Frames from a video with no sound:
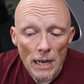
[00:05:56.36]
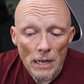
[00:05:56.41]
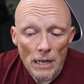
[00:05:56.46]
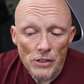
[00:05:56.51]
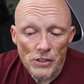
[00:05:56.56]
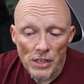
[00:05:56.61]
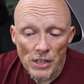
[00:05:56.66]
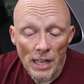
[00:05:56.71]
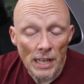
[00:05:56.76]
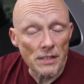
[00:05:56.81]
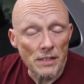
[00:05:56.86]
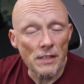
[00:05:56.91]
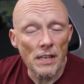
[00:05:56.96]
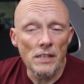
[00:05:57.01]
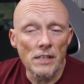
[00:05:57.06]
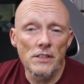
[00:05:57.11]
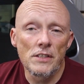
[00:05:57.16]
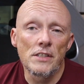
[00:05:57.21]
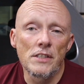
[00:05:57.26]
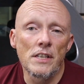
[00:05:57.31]
so that's
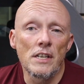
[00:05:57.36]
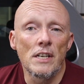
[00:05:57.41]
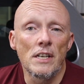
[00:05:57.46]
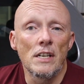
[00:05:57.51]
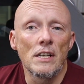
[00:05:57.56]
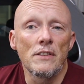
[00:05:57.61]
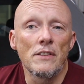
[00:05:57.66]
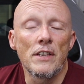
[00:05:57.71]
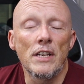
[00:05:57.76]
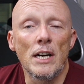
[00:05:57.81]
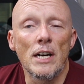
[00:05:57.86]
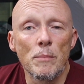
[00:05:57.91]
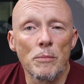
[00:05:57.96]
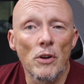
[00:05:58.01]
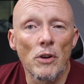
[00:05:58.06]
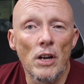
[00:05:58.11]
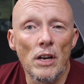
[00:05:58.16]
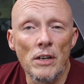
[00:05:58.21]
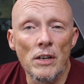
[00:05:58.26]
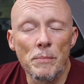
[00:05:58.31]
the
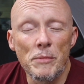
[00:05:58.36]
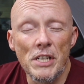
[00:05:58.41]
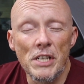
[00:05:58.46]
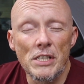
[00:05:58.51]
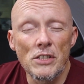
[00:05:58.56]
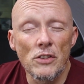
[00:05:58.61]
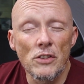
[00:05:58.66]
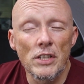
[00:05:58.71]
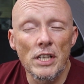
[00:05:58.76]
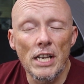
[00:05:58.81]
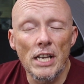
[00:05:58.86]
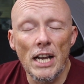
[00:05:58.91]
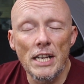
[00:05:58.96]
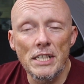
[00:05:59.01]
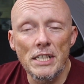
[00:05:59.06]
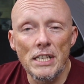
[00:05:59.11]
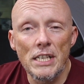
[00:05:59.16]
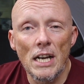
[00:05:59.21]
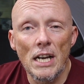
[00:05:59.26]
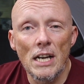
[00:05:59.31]
update on the
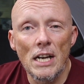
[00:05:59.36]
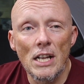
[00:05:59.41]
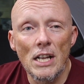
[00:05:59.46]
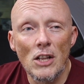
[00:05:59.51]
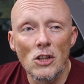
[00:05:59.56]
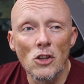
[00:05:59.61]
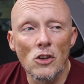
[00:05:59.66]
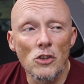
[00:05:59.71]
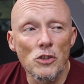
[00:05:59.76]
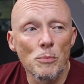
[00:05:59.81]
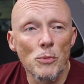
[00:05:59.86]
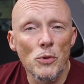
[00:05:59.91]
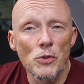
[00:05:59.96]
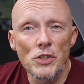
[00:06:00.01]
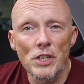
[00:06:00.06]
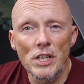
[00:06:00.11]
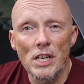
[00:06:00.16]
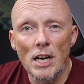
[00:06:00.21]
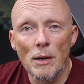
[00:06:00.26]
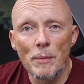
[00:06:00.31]
Caddy. Lots more
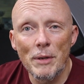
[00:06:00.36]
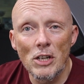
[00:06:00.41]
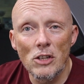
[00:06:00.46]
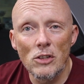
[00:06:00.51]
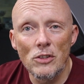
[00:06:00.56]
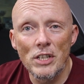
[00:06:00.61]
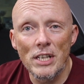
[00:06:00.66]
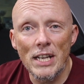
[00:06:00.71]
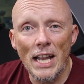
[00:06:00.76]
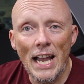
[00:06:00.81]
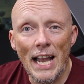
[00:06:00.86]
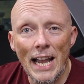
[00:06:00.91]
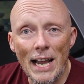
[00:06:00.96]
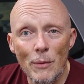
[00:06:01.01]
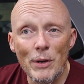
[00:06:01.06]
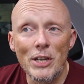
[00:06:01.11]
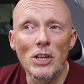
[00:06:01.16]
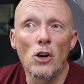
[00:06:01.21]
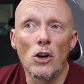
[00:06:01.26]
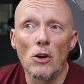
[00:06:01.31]
to come, including
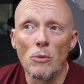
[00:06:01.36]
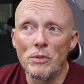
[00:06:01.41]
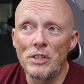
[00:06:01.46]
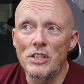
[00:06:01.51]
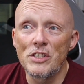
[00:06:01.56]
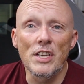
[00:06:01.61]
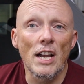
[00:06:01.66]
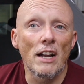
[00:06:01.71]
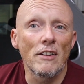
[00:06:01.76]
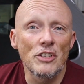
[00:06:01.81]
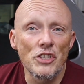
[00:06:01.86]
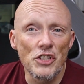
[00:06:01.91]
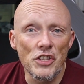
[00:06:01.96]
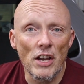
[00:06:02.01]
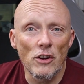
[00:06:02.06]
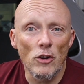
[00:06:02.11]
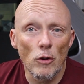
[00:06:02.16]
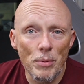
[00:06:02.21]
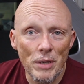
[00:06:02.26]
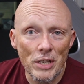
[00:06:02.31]
how it got on with its garage
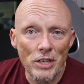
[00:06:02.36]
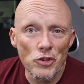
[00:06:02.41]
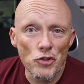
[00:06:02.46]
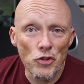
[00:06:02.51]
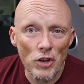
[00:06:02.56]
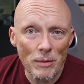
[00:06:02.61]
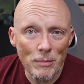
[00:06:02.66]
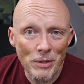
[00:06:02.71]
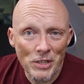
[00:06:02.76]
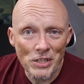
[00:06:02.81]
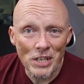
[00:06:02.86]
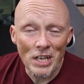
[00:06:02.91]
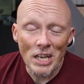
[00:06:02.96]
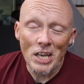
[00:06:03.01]
therapy treatment.